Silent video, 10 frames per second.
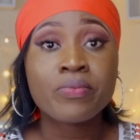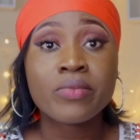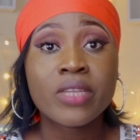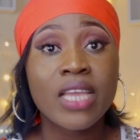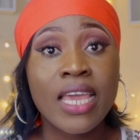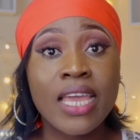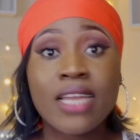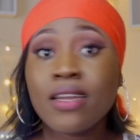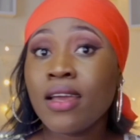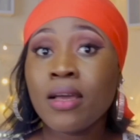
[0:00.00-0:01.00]

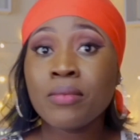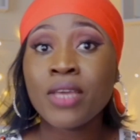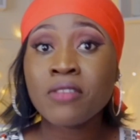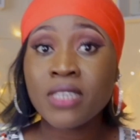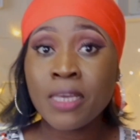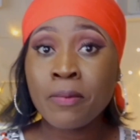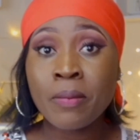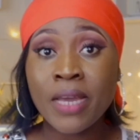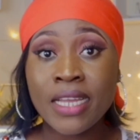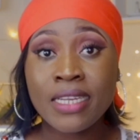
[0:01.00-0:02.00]
And you have to keep in
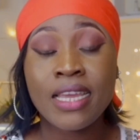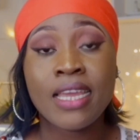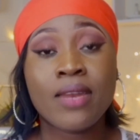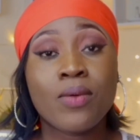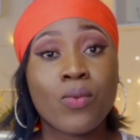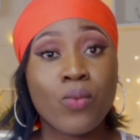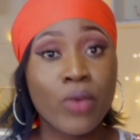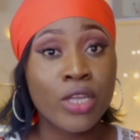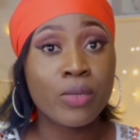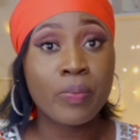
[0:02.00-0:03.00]
mind that
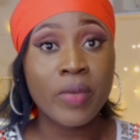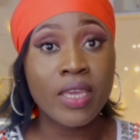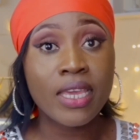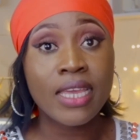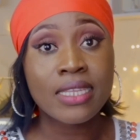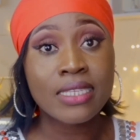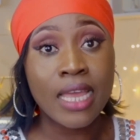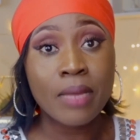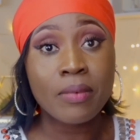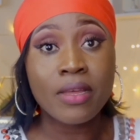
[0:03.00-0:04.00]
when you pick a
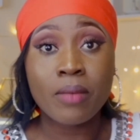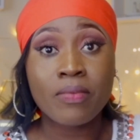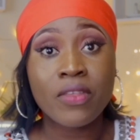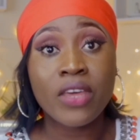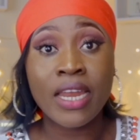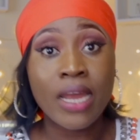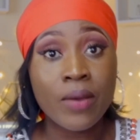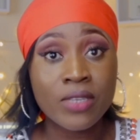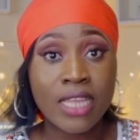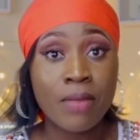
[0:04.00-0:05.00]
time, the 8
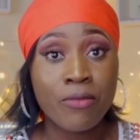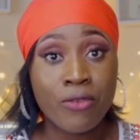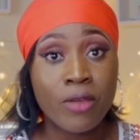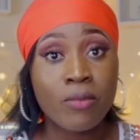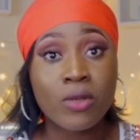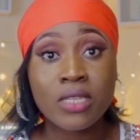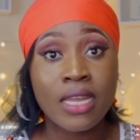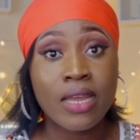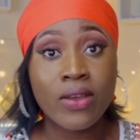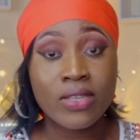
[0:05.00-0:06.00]
hours time frame or 8
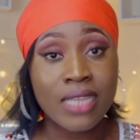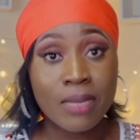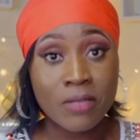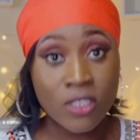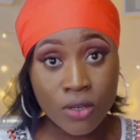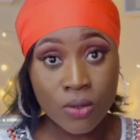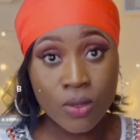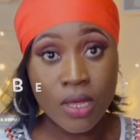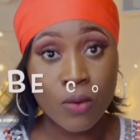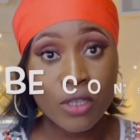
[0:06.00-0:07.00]
hours time circle
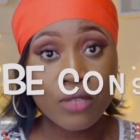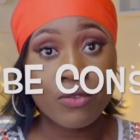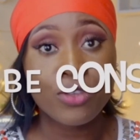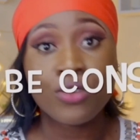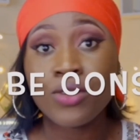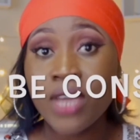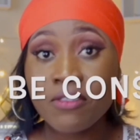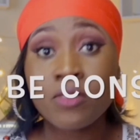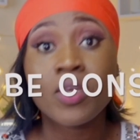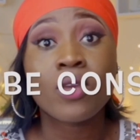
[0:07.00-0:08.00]
that works for you, you have
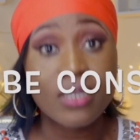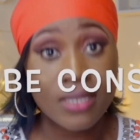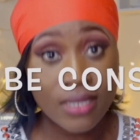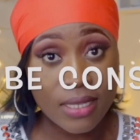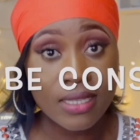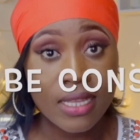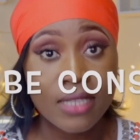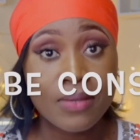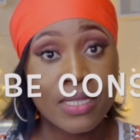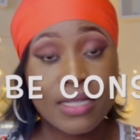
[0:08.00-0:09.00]
to be
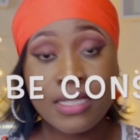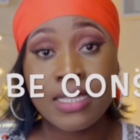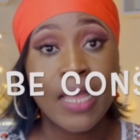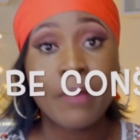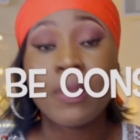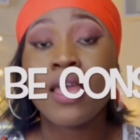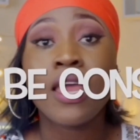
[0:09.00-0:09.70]
consistent with this time.